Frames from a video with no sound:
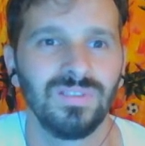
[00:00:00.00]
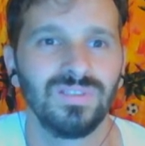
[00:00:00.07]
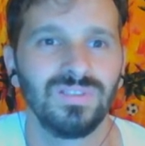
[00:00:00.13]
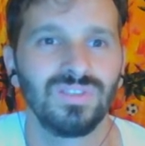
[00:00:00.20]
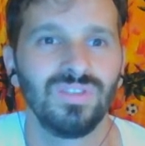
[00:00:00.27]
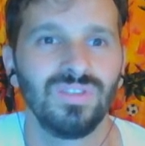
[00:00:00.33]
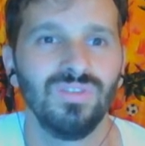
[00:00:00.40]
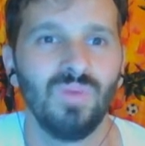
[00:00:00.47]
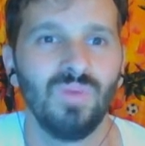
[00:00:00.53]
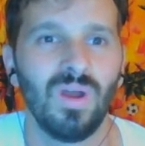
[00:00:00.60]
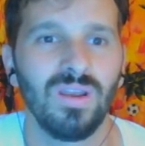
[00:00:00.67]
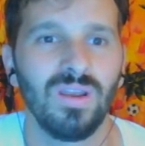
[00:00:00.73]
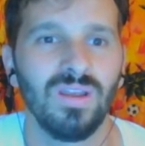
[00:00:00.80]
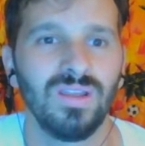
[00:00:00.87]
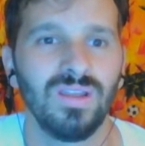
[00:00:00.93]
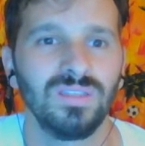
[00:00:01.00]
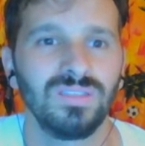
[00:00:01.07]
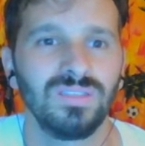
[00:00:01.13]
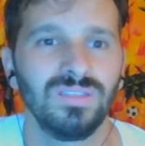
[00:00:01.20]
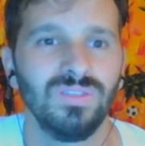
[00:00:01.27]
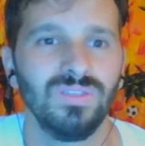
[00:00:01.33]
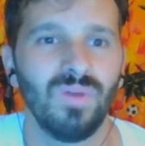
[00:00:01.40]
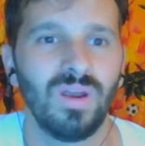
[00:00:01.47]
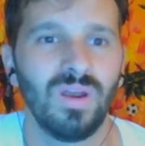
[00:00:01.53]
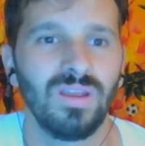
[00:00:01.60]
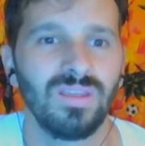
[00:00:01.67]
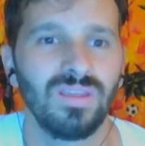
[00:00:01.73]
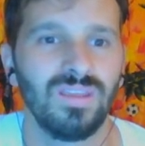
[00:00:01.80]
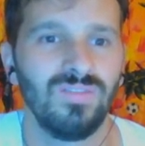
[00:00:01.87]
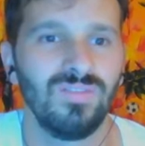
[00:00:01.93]
you
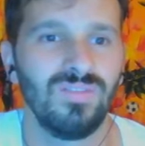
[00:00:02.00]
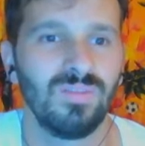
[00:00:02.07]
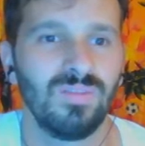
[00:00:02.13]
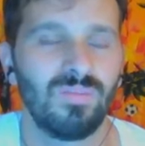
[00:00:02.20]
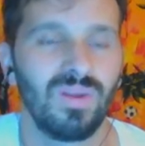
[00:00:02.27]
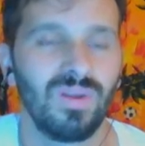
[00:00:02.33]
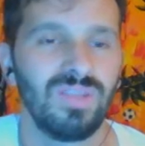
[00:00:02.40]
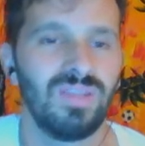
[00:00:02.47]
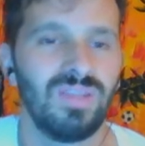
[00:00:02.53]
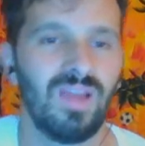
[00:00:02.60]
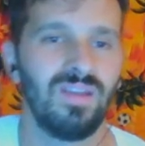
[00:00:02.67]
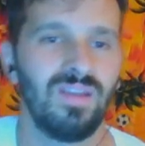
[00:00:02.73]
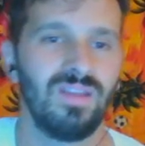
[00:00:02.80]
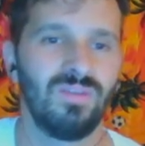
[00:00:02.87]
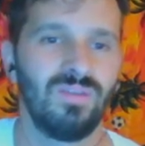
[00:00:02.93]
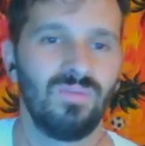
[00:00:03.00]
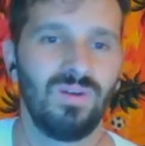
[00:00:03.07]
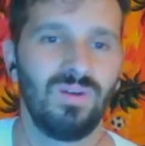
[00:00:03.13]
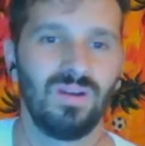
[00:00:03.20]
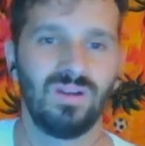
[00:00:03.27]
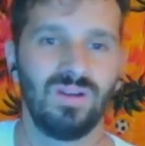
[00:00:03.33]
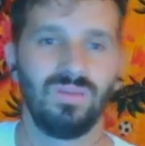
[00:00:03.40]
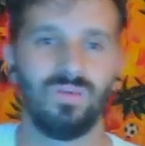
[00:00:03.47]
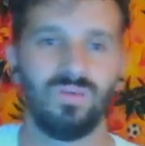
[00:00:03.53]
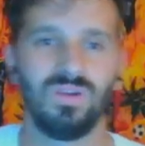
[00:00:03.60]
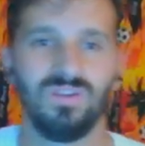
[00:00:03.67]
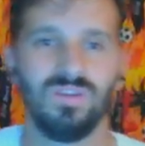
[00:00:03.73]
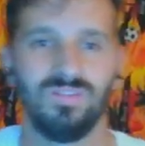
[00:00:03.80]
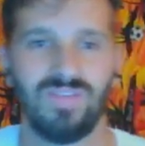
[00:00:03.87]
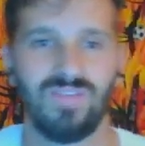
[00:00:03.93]
wanna give your breakdown on one of
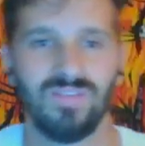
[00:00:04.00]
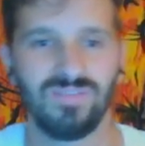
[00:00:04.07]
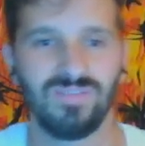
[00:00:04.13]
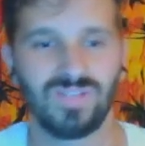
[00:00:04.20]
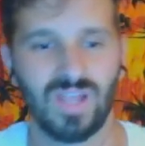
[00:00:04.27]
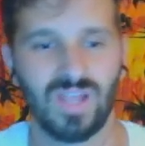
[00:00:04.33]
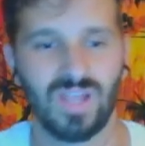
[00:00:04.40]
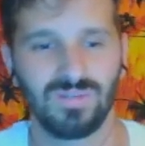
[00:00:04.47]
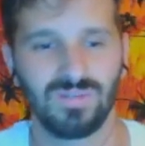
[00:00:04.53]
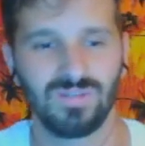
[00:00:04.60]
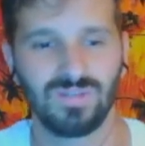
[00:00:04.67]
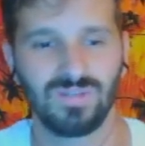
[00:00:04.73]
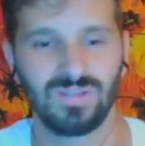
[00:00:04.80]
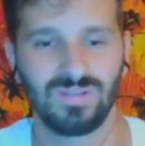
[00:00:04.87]
your favorite chapters?